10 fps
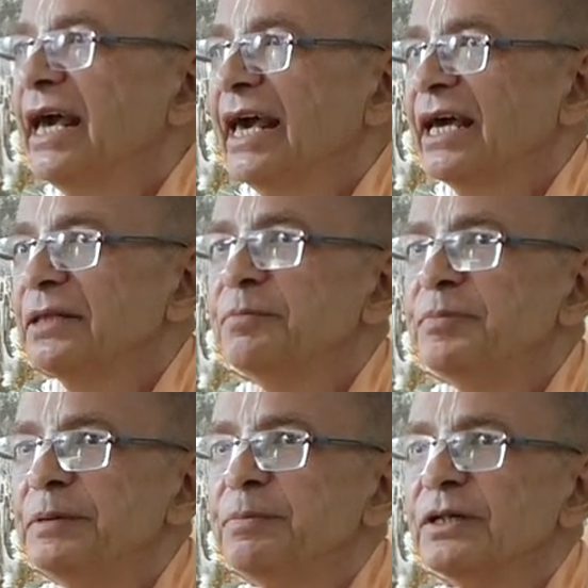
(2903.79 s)
and
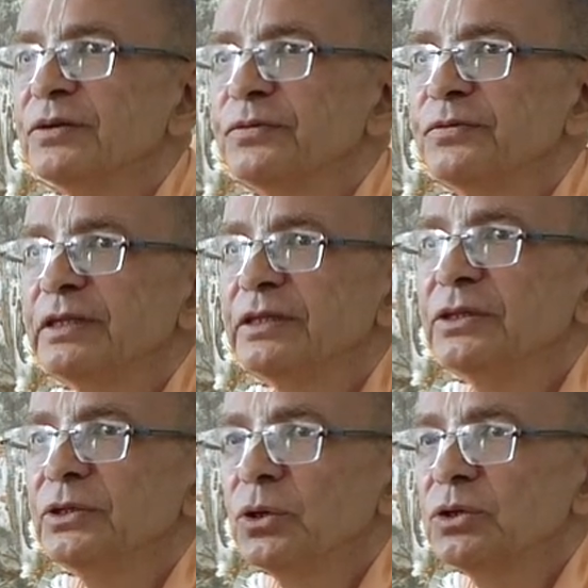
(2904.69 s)
people will
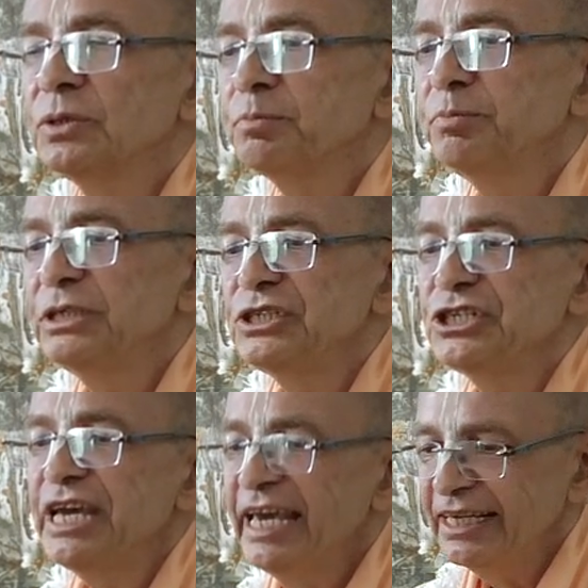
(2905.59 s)
not be
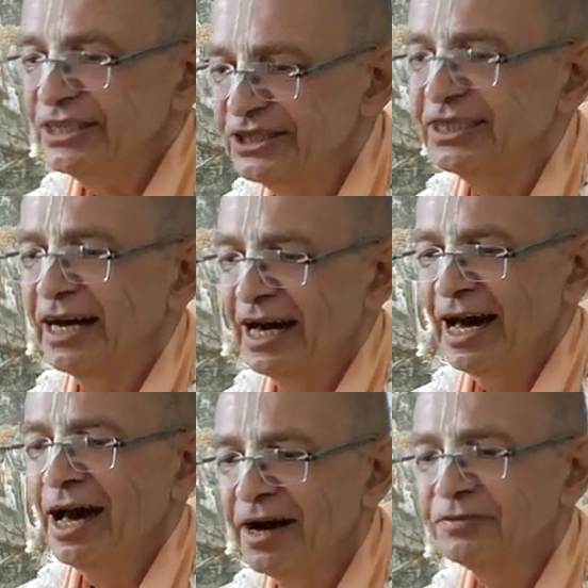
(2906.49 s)
changed
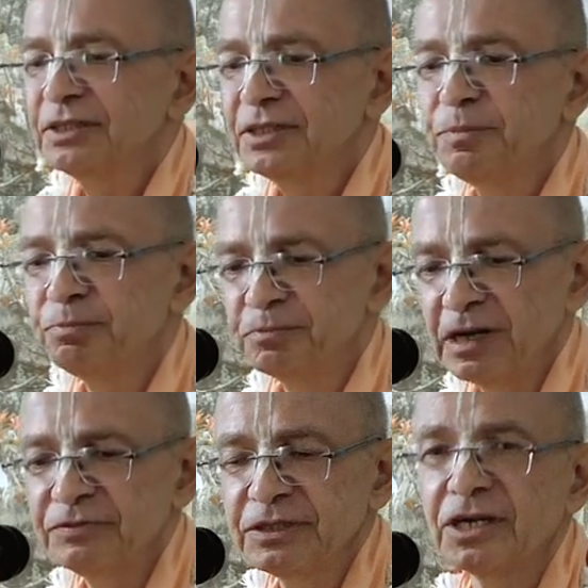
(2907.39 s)
after, the,
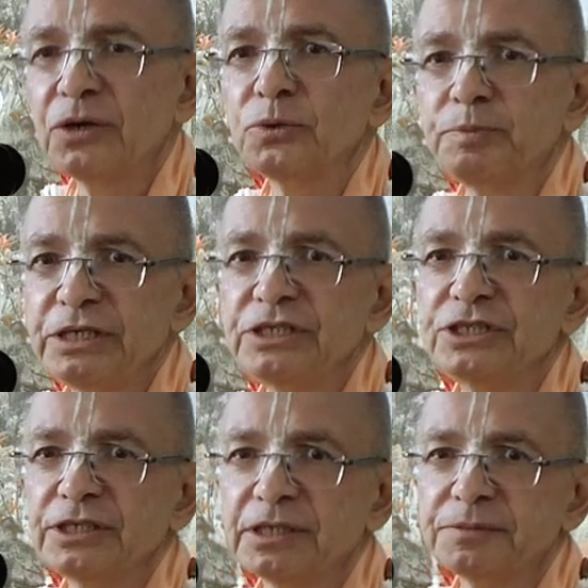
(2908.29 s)
after our
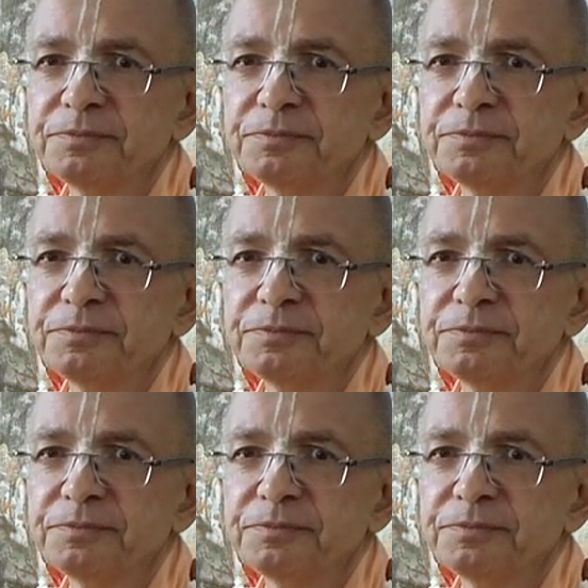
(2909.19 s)
preaching.